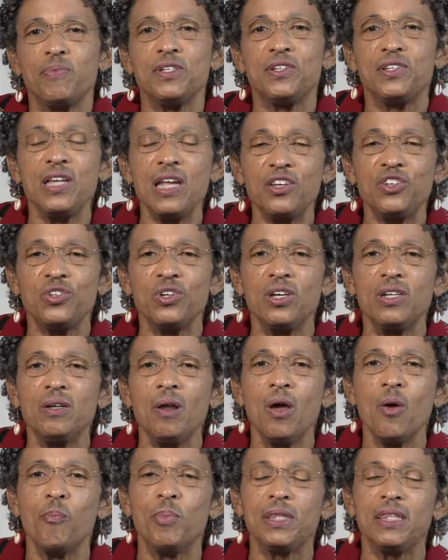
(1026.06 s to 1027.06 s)

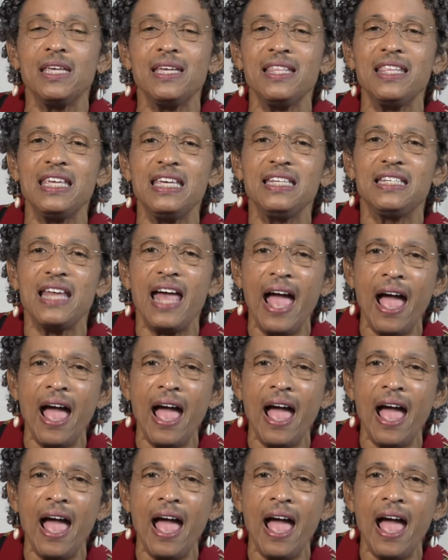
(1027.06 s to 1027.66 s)
position, but then these